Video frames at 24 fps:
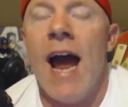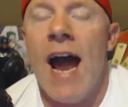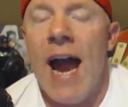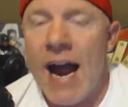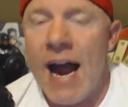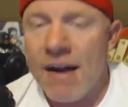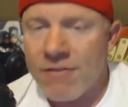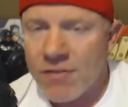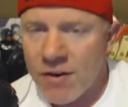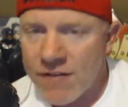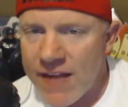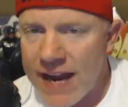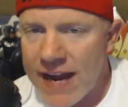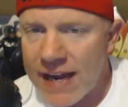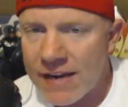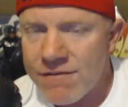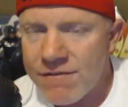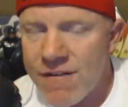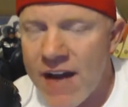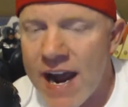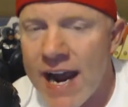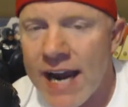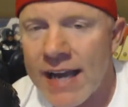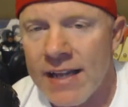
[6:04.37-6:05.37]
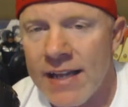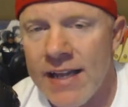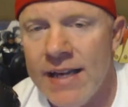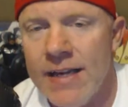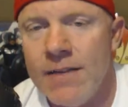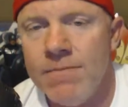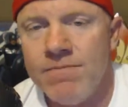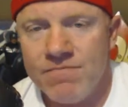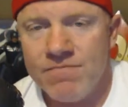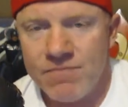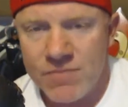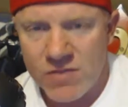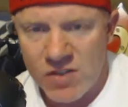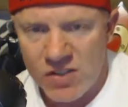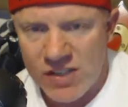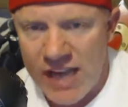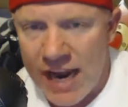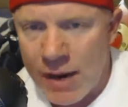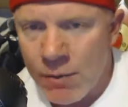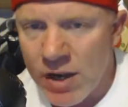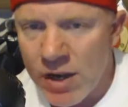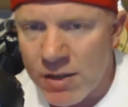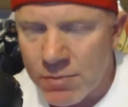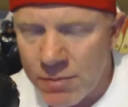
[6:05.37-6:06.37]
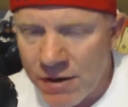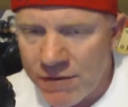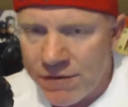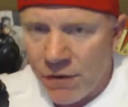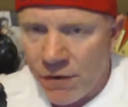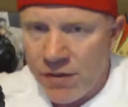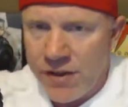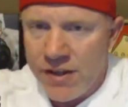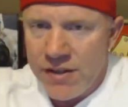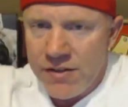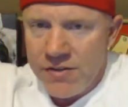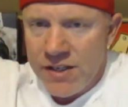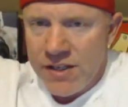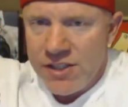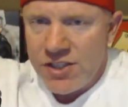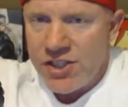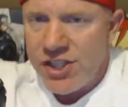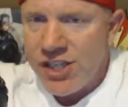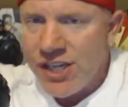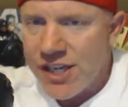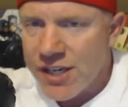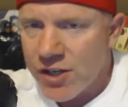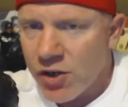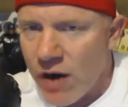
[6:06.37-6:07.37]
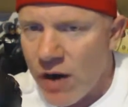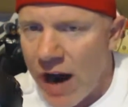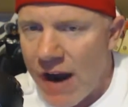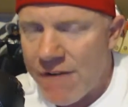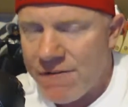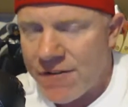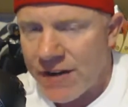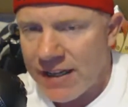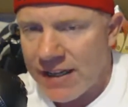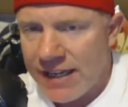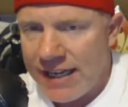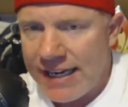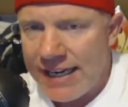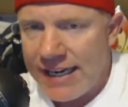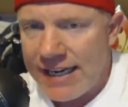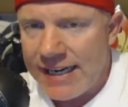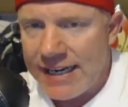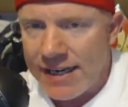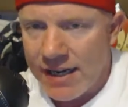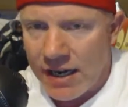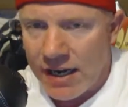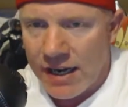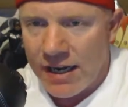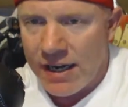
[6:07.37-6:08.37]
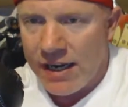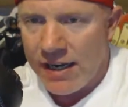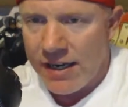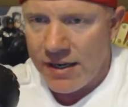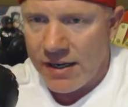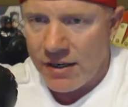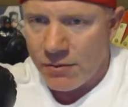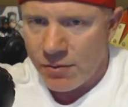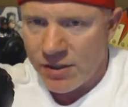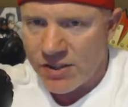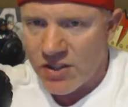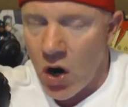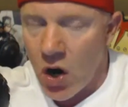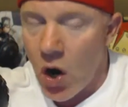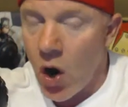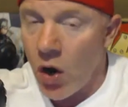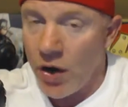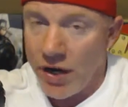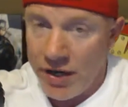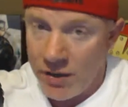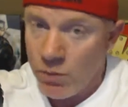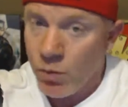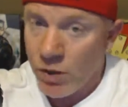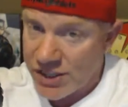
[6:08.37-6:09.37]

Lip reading: After they unveil it, stay with me for the geographically retarded,